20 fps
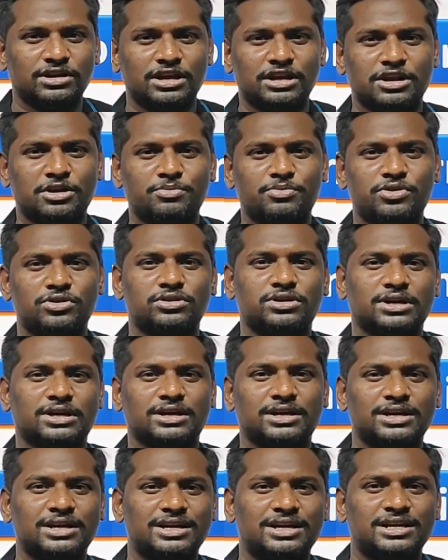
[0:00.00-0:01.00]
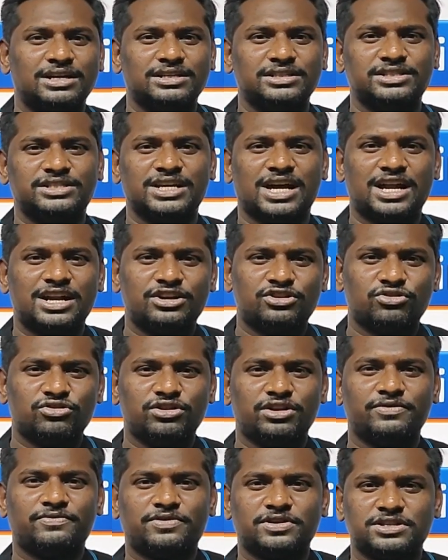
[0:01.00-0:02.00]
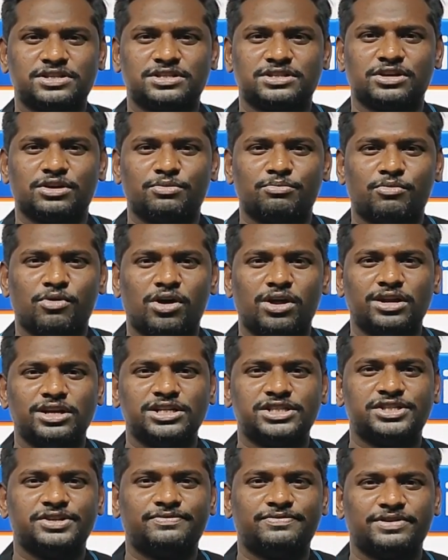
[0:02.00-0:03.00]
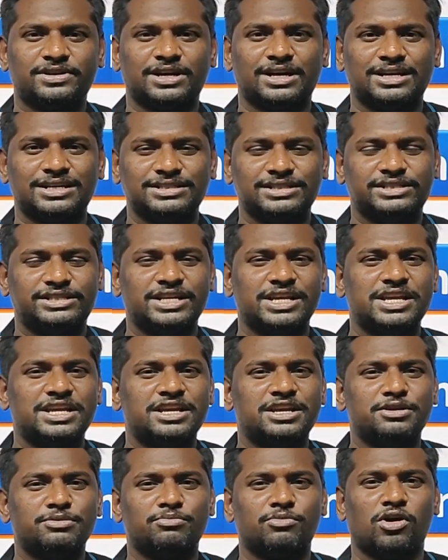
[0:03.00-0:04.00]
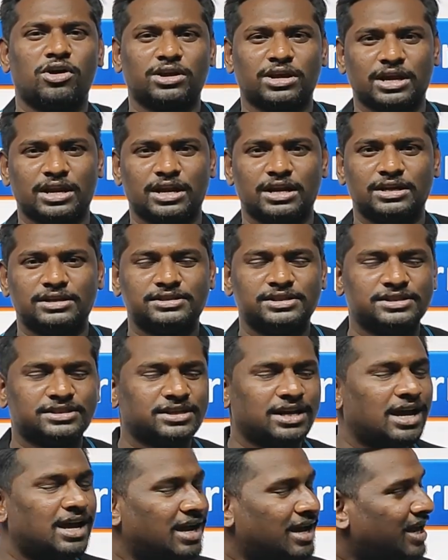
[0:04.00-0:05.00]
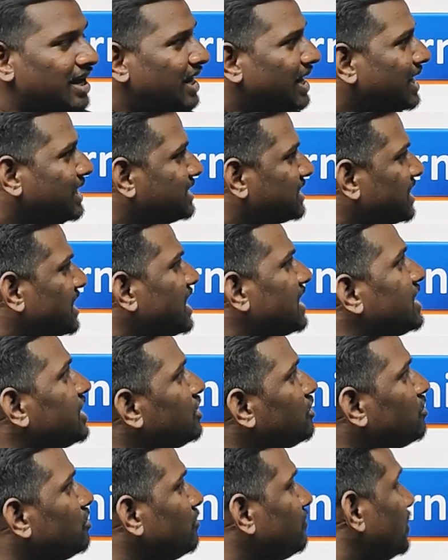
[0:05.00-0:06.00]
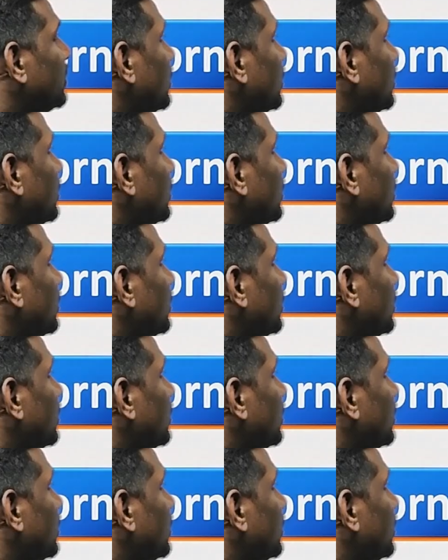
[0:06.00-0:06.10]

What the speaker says: learn about Jan 21st morning shift JEE mock analysis. Let's get into the